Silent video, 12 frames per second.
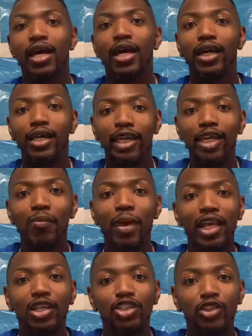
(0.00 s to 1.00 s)
again
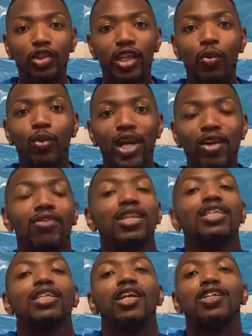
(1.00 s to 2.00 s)
making sure that whatever it
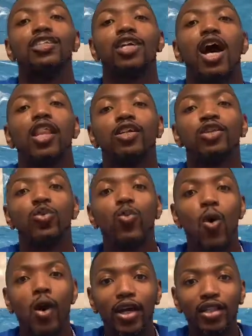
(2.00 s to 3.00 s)
is that our scholars
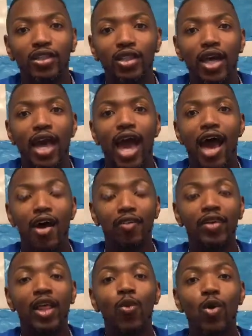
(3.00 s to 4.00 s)
want,
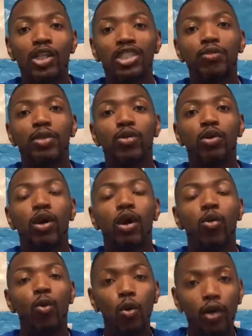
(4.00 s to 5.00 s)
however they want to be
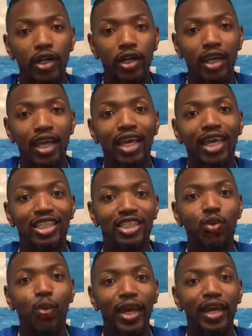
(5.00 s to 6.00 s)
awarded, is
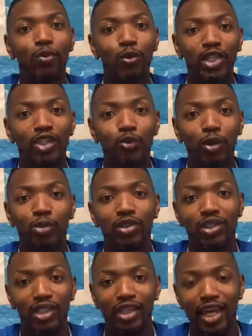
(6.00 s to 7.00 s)
the way in which we
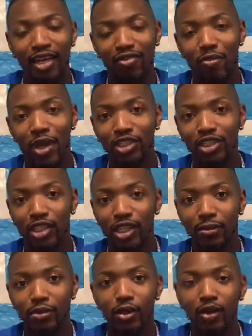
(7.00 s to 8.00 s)
present that information to
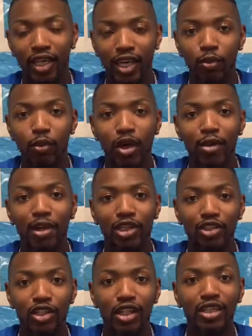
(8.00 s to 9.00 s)
them. So again, we want to make
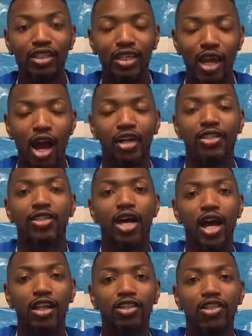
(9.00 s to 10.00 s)
sure that our
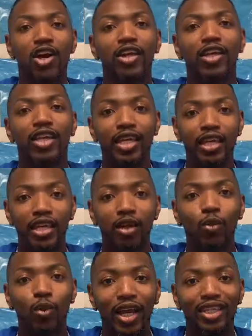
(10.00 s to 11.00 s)
scholars are
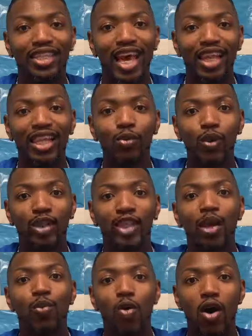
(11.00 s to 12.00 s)
getting exactly what
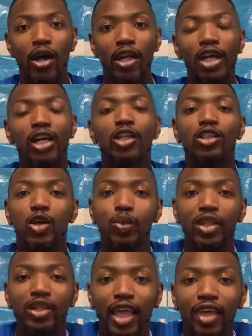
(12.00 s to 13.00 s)
they want, so
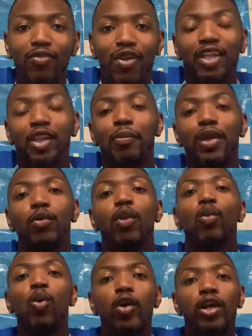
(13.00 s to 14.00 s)
they can feel like they're being
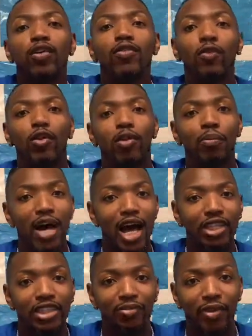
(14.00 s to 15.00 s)
rewarded for the
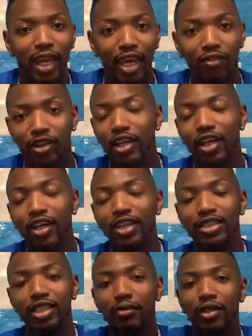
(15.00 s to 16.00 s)
positive behavior that they're
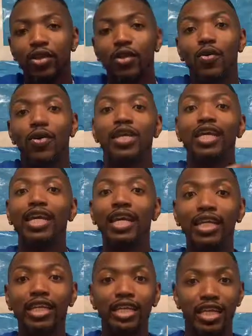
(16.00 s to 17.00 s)
exhibiting on
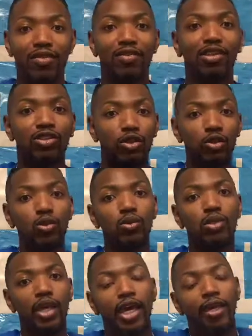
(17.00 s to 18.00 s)
any given school
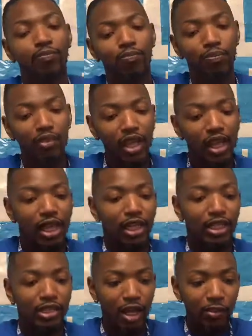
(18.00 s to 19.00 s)
day.
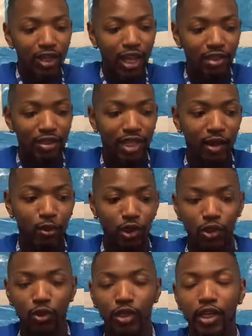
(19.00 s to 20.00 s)
Something else that we
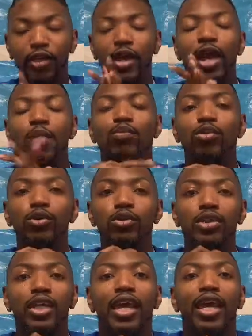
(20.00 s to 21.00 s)
do here at
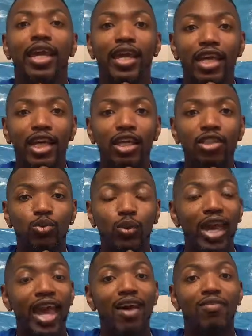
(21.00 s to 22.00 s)
Bruce is we
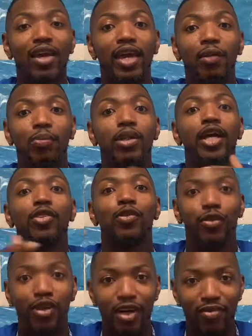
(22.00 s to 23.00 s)
have a
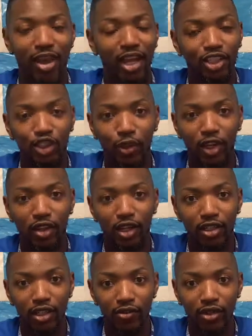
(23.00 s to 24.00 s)
plethora of extracurricular
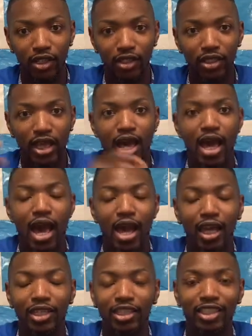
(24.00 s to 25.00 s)
activities. I
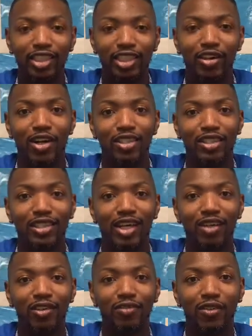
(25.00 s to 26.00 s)
like to consider
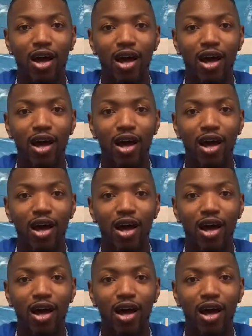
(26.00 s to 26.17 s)
ourselves